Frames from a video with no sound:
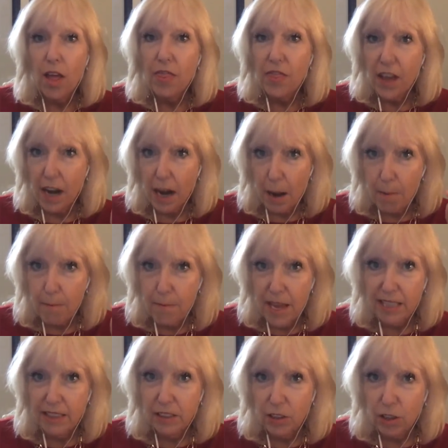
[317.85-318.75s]
that I'm
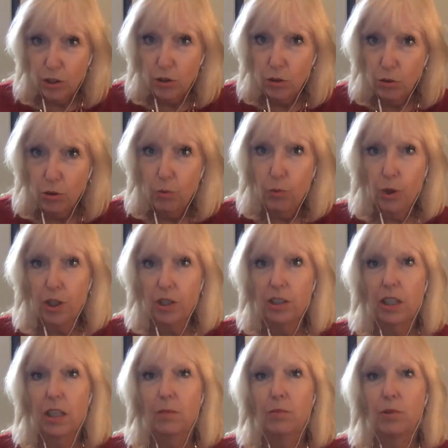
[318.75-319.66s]
meant to do the work
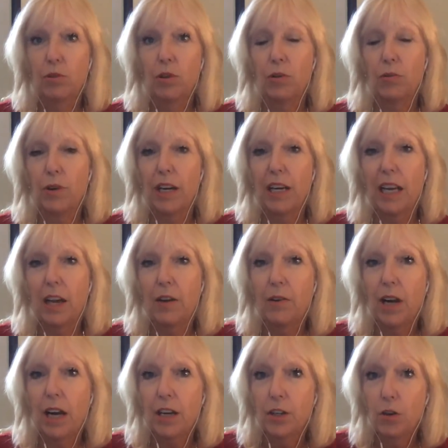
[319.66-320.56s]
that I'm doing right now.
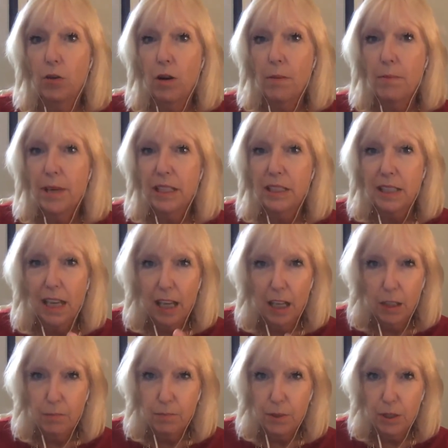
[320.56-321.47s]
And I know I'm meant to
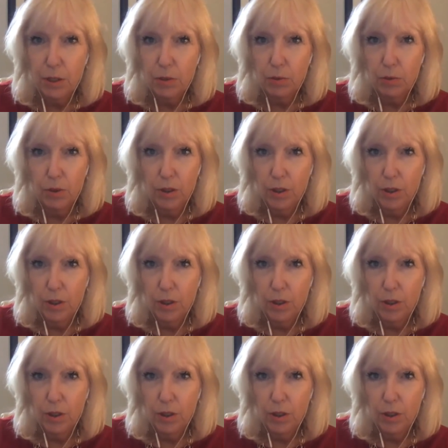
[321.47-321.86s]
help you.